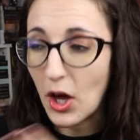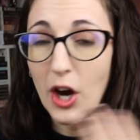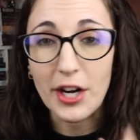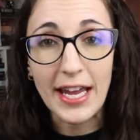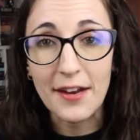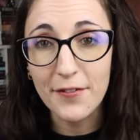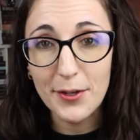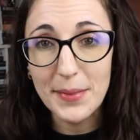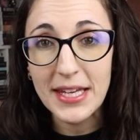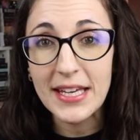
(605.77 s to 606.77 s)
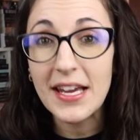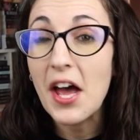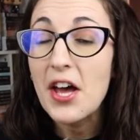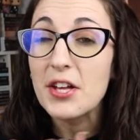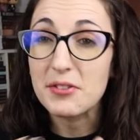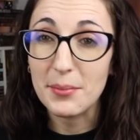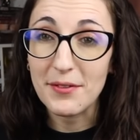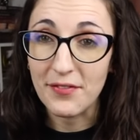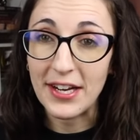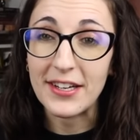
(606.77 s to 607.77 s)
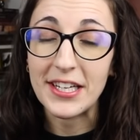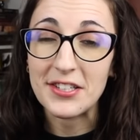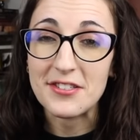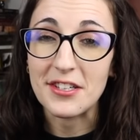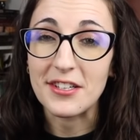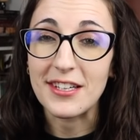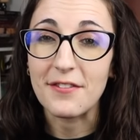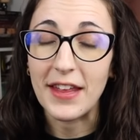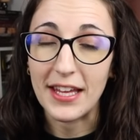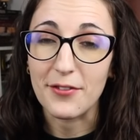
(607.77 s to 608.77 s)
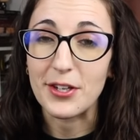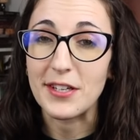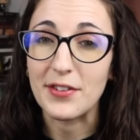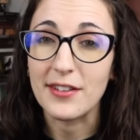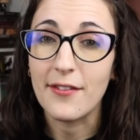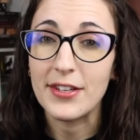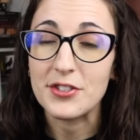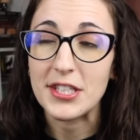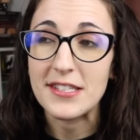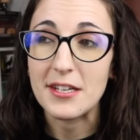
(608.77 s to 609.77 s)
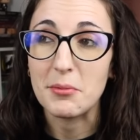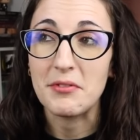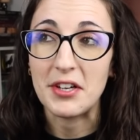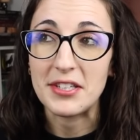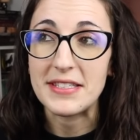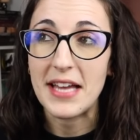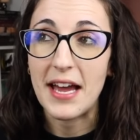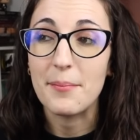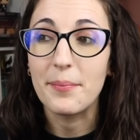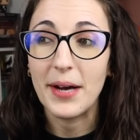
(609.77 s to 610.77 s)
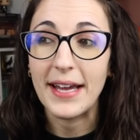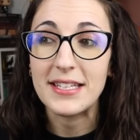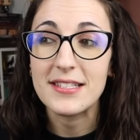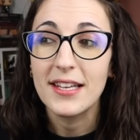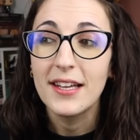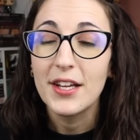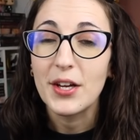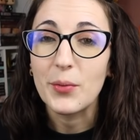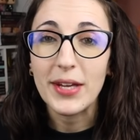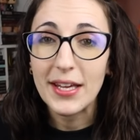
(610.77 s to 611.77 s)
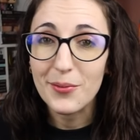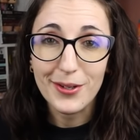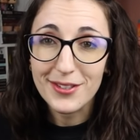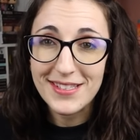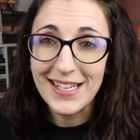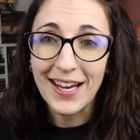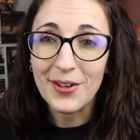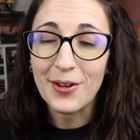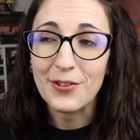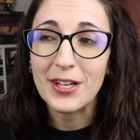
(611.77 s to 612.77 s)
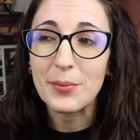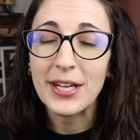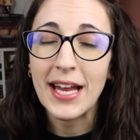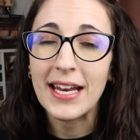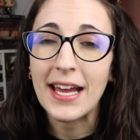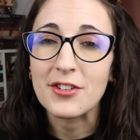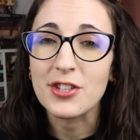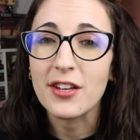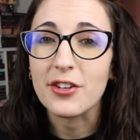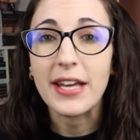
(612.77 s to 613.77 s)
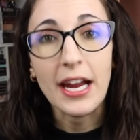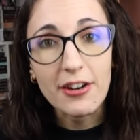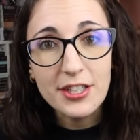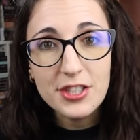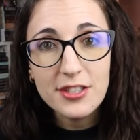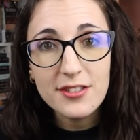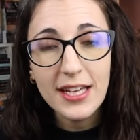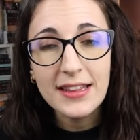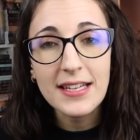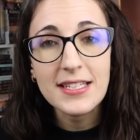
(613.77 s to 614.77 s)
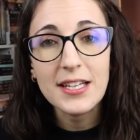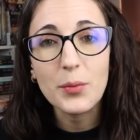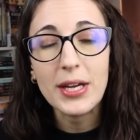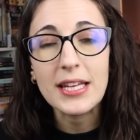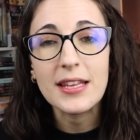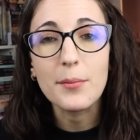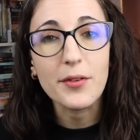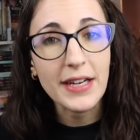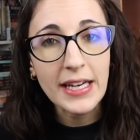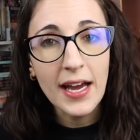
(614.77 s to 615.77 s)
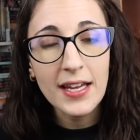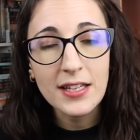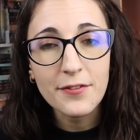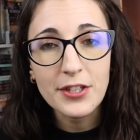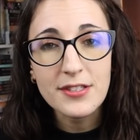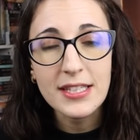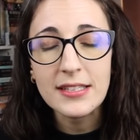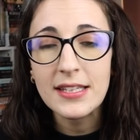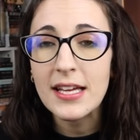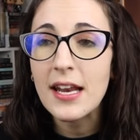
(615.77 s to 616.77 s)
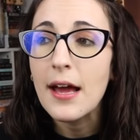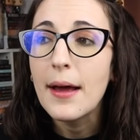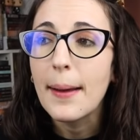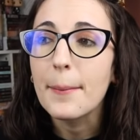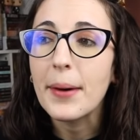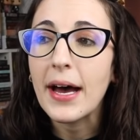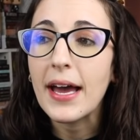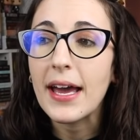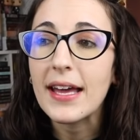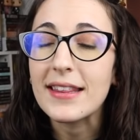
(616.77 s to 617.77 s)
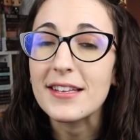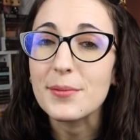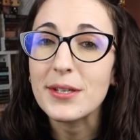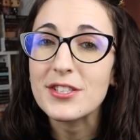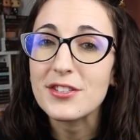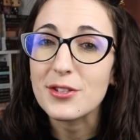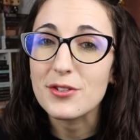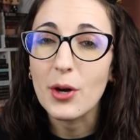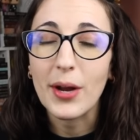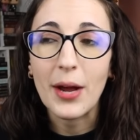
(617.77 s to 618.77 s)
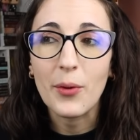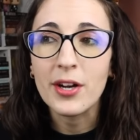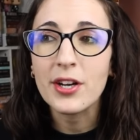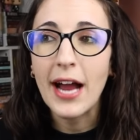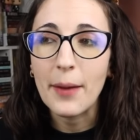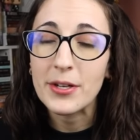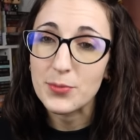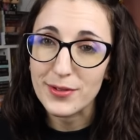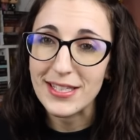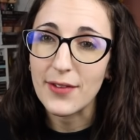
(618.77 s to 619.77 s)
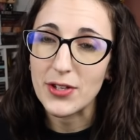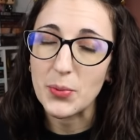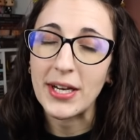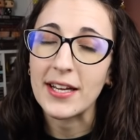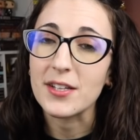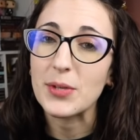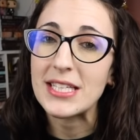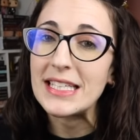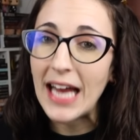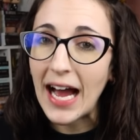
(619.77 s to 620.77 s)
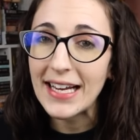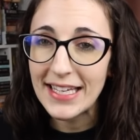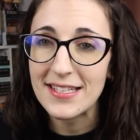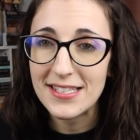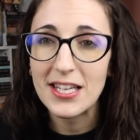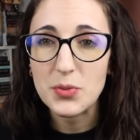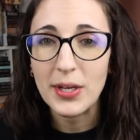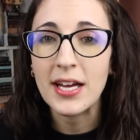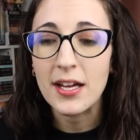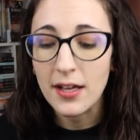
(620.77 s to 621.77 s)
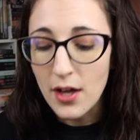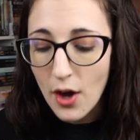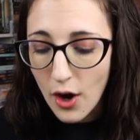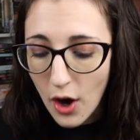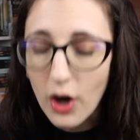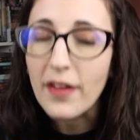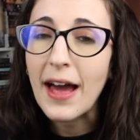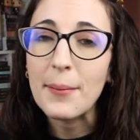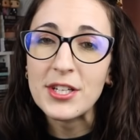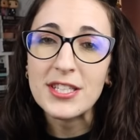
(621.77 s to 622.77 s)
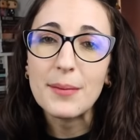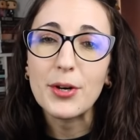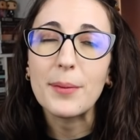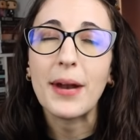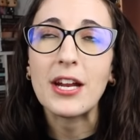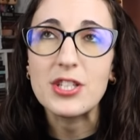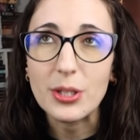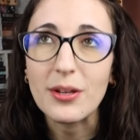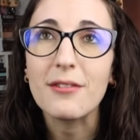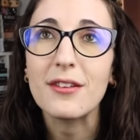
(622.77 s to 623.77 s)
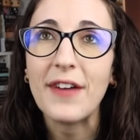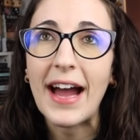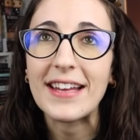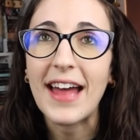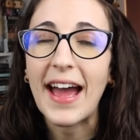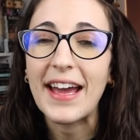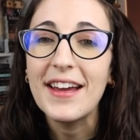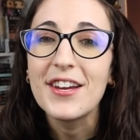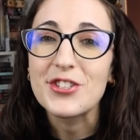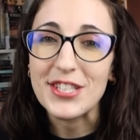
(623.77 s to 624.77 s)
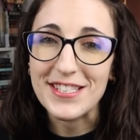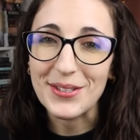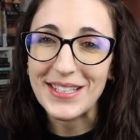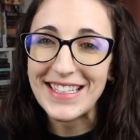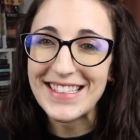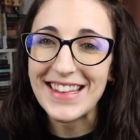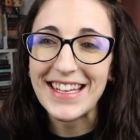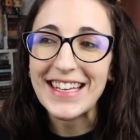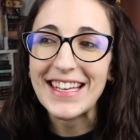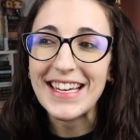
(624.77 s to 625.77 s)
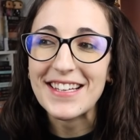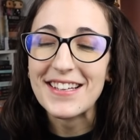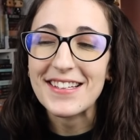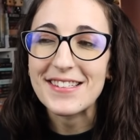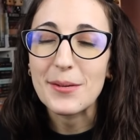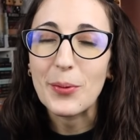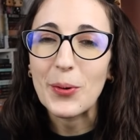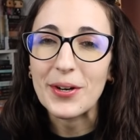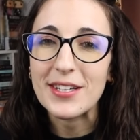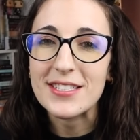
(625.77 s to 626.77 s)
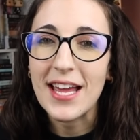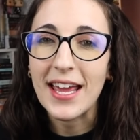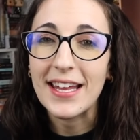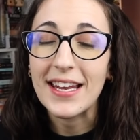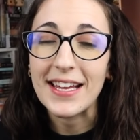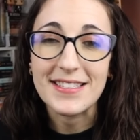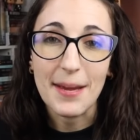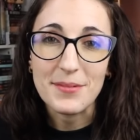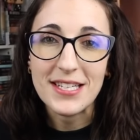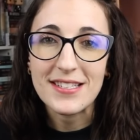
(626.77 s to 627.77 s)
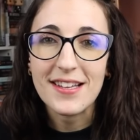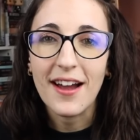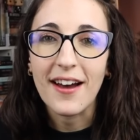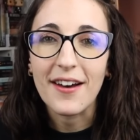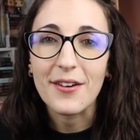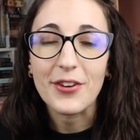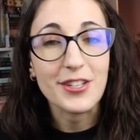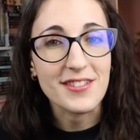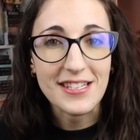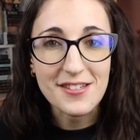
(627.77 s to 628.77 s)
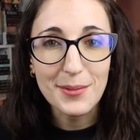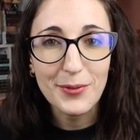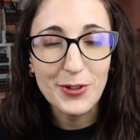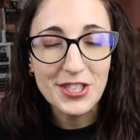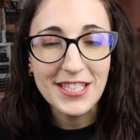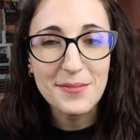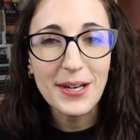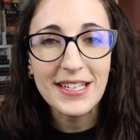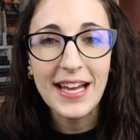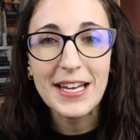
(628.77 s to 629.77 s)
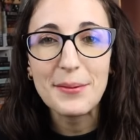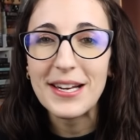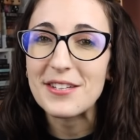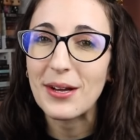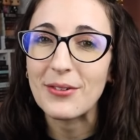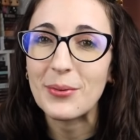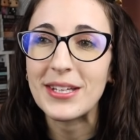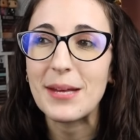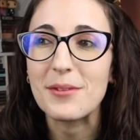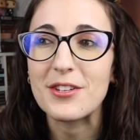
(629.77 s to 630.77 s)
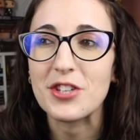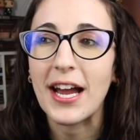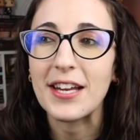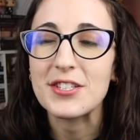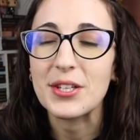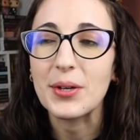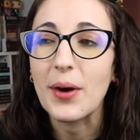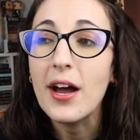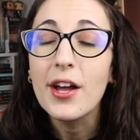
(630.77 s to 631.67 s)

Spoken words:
are it for me. So I'll be very concerned if they give her a different love interest. I'll be very sad, but we will see. I don't know if they're gonna bring in any extra other characters like they did with Marina in the first season, but this one just looks so good. I wonder how much we'll see of Edwina, because we did not get to see Edwina all that much in the book, but I do love the fact that she still needs the support and acceptance of her sister before she gets married to anybody. So everyone keeps on trying to